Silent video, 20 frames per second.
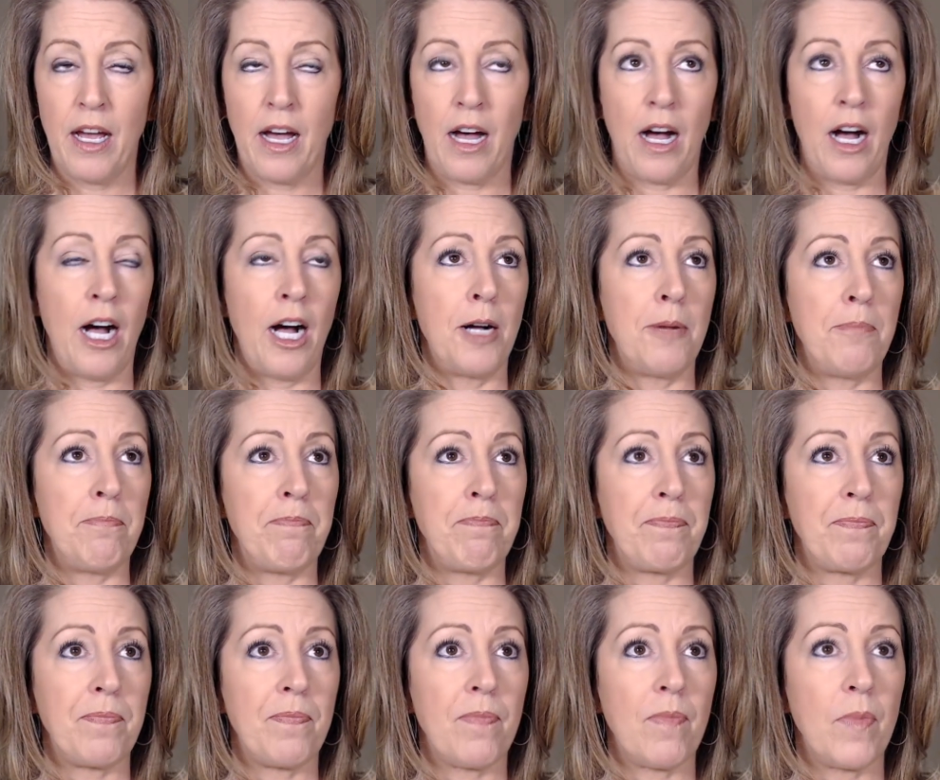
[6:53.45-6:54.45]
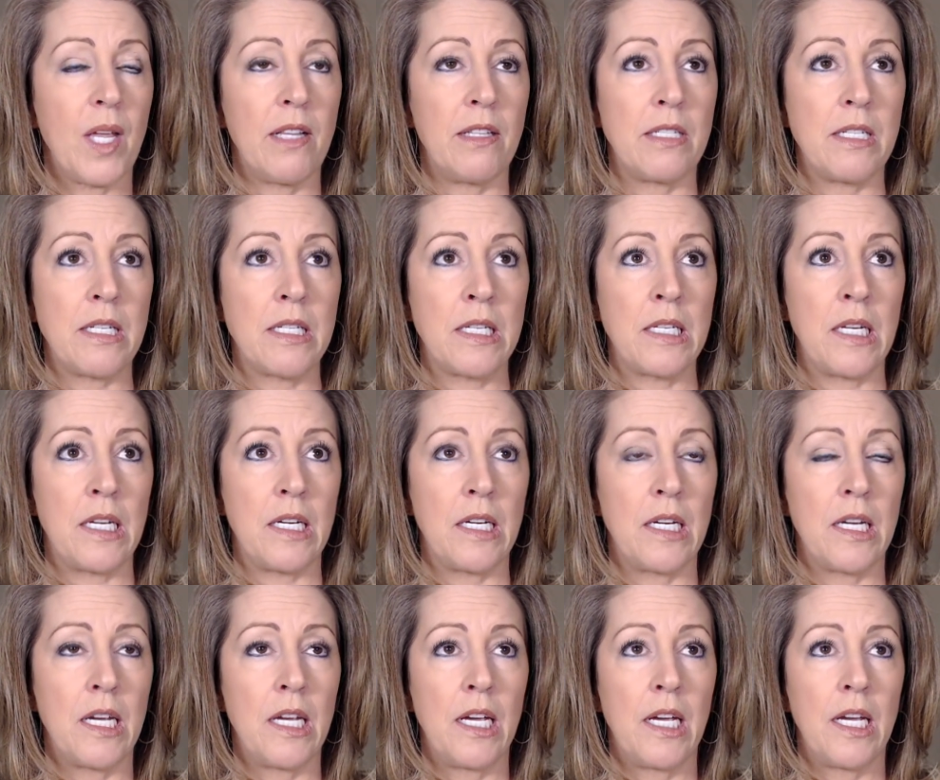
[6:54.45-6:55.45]
Let's see,
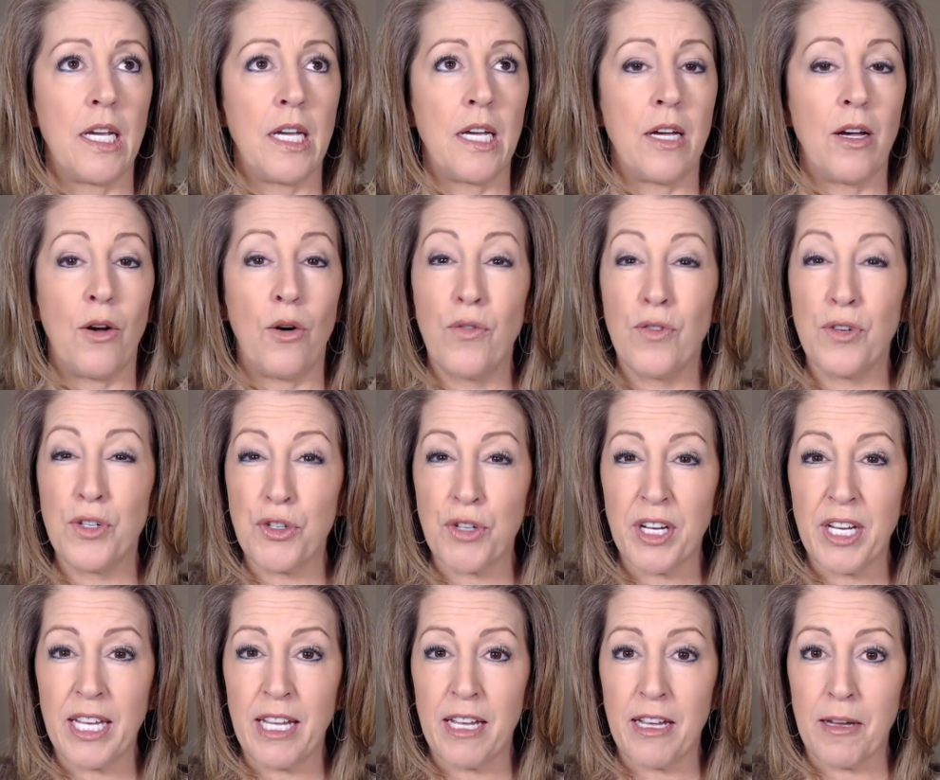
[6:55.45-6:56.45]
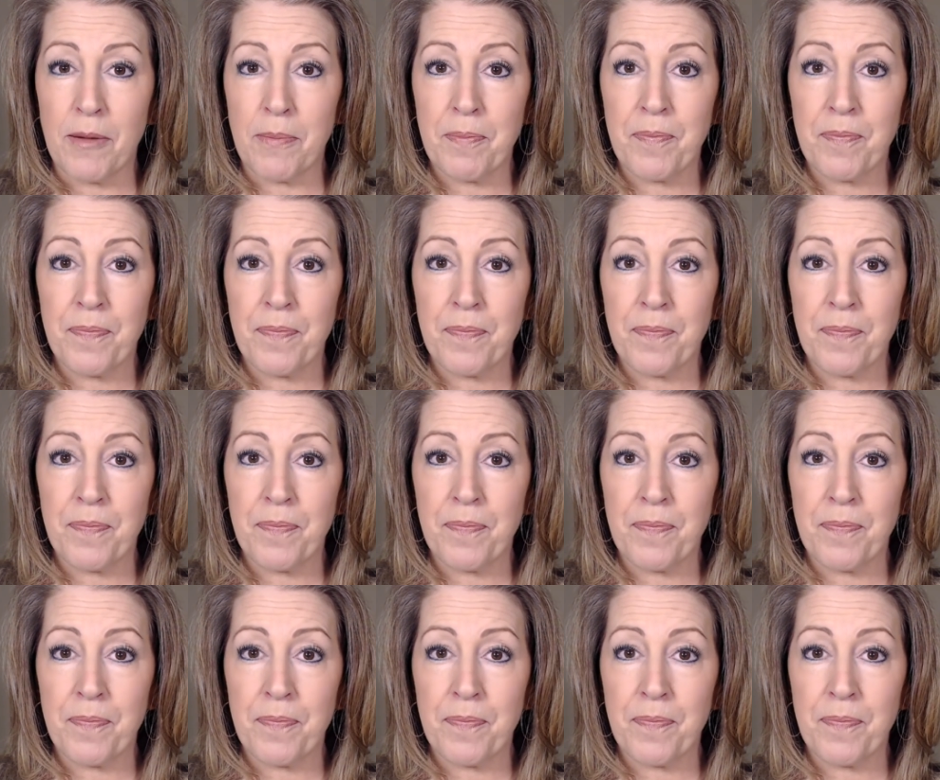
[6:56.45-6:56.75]
over drinking.